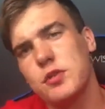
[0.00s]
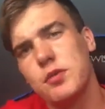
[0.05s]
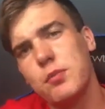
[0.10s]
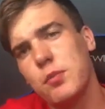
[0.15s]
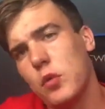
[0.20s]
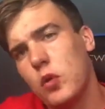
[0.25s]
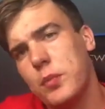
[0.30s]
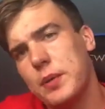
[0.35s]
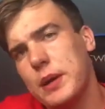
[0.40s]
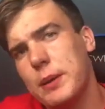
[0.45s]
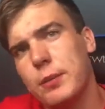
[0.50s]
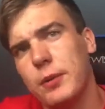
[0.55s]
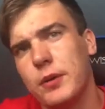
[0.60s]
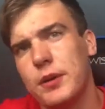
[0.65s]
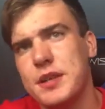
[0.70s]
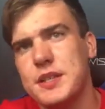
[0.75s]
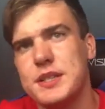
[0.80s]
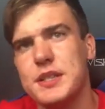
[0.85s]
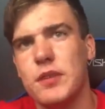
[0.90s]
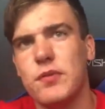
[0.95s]
with more people
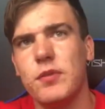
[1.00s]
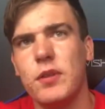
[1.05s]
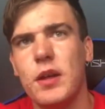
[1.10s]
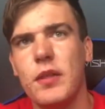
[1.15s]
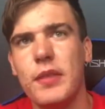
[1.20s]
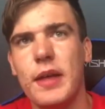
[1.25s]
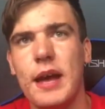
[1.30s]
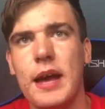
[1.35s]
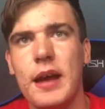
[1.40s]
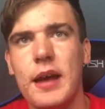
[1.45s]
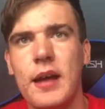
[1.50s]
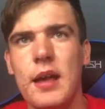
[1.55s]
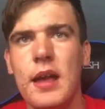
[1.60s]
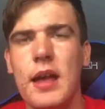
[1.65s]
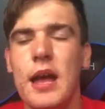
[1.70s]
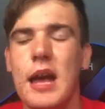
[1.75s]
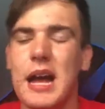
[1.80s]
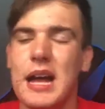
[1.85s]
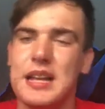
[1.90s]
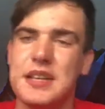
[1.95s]
on it, stuff like that.
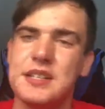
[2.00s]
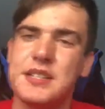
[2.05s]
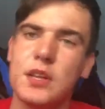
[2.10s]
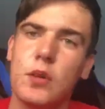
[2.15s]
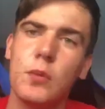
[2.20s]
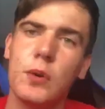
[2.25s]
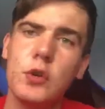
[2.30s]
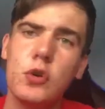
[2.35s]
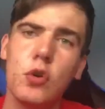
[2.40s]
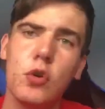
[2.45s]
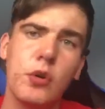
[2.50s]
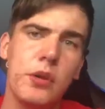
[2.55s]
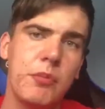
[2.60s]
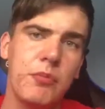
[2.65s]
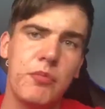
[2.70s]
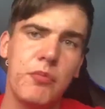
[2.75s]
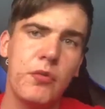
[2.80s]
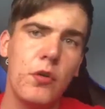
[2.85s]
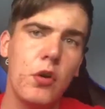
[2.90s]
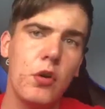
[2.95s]
And so when you're
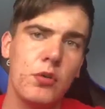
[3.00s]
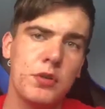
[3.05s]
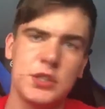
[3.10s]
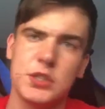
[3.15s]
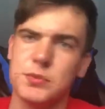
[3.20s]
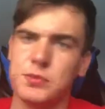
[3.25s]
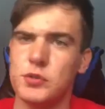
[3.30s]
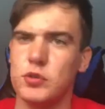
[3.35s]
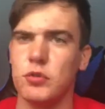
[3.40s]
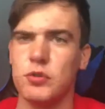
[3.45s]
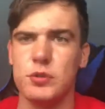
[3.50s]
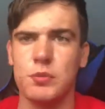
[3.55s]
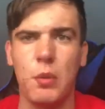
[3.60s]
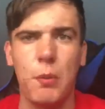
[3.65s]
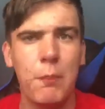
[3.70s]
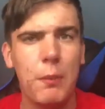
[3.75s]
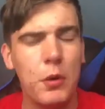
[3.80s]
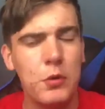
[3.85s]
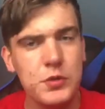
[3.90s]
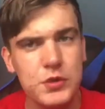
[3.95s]
in Foot, which I'm sure is
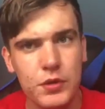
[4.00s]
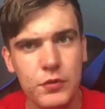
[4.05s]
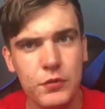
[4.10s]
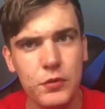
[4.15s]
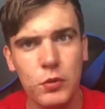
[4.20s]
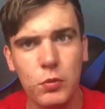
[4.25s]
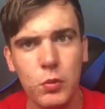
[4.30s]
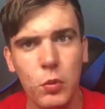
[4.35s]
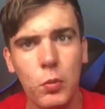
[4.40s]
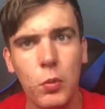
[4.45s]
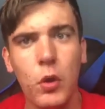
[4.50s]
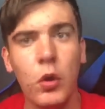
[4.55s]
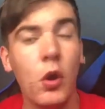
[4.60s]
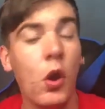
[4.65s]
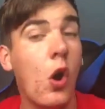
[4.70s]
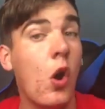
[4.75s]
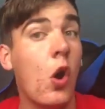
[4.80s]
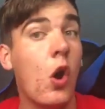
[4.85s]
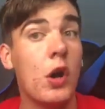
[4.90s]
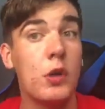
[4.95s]
what most of you will
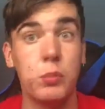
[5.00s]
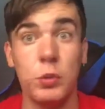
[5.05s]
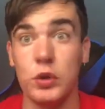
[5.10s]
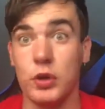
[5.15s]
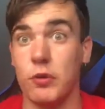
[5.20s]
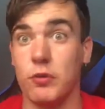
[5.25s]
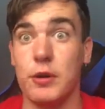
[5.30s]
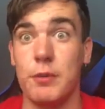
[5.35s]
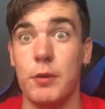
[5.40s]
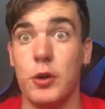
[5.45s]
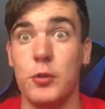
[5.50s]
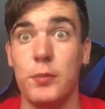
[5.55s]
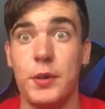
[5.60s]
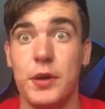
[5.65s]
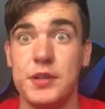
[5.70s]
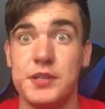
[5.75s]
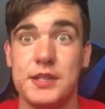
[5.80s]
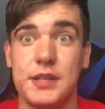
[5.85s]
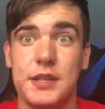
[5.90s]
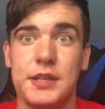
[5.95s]
want, I'd want Career Mode
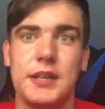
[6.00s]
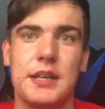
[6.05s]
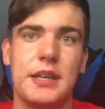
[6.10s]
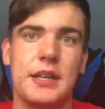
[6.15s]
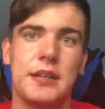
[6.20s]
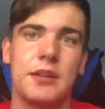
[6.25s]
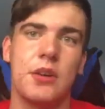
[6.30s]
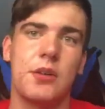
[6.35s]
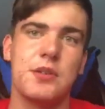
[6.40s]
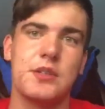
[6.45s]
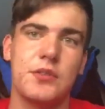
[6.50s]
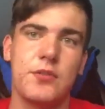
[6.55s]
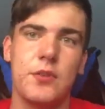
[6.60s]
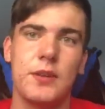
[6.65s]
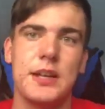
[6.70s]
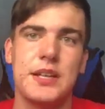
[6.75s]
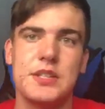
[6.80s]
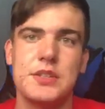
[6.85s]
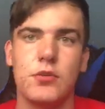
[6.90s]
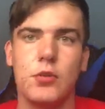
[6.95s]
personally, and go into Foot
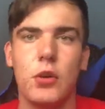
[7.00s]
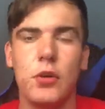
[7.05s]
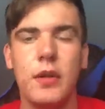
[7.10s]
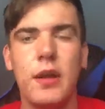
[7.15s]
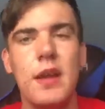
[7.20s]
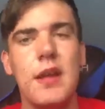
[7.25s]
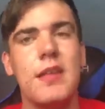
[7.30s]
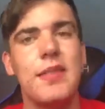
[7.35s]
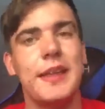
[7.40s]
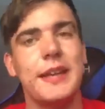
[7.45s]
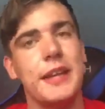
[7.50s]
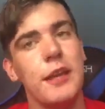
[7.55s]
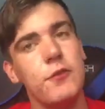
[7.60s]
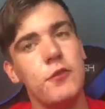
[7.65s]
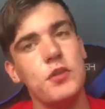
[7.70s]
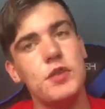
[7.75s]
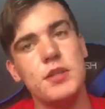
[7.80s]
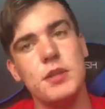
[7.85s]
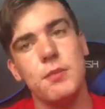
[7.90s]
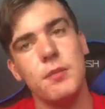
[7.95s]
later on. They give
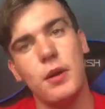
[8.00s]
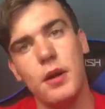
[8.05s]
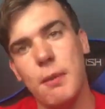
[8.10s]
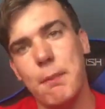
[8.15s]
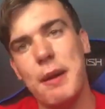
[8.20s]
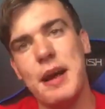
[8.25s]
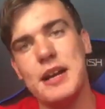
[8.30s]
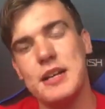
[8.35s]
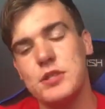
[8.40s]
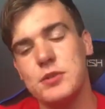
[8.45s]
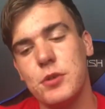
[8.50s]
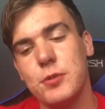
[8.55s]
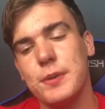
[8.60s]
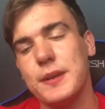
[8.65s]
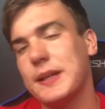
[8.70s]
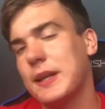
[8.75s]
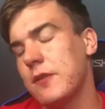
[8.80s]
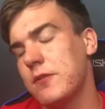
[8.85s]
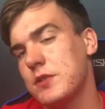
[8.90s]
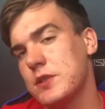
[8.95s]
you some like packs to open,
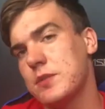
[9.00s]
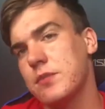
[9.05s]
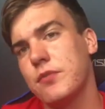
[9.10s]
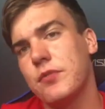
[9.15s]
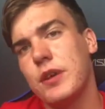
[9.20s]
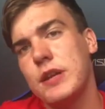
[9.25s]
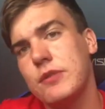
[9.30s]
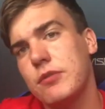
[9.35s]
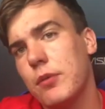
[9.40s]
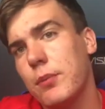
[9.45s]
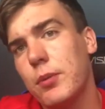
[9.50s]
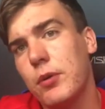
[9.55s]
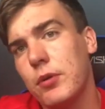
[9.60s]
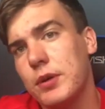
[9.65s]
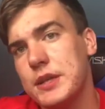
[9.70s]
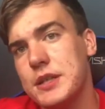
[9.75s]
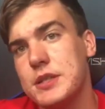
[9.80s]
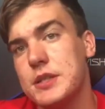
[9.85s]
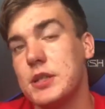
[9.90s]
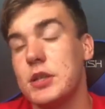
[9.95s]
they give you some FIFA
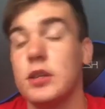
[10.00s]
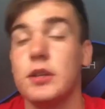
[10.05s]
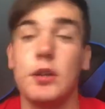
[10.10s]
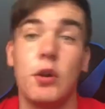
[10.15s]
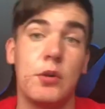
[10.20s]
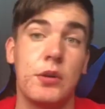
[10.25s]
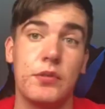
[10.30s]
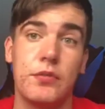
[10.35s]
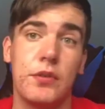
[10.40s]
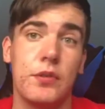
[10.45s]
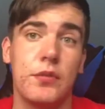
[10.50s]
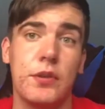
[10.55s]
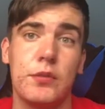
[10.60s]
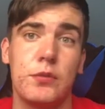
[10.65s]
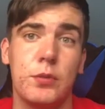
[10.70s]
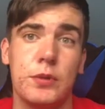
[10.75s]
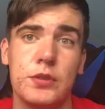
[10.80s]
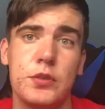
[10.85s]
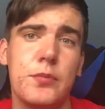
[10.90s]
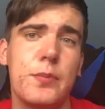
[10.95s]
points, only for the FIFA
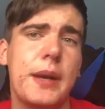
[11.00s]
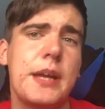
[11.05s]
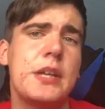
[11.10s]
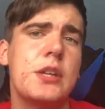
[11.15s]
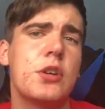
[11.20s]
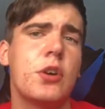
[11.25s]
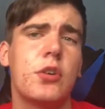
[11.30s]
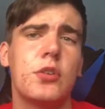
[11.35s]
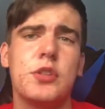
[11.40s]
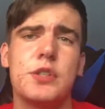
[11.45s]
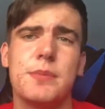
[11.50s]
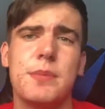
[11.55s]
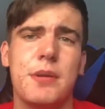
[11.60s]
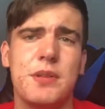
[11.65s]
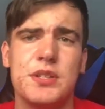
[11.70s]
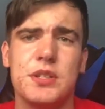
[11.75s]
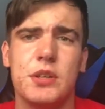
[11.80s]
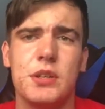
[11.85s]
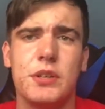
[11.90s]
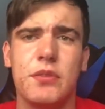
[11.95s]
22 beta, you can't use them
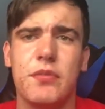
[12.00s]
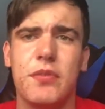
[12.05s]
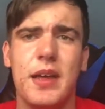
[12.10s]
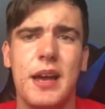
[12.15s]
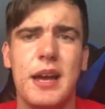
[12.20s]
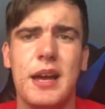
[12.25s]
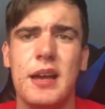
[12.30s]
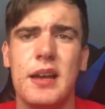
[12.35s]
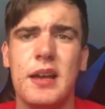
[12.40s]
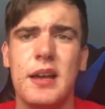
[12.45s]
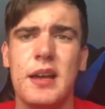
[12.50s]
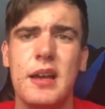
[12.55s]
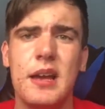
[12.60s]
outside of that.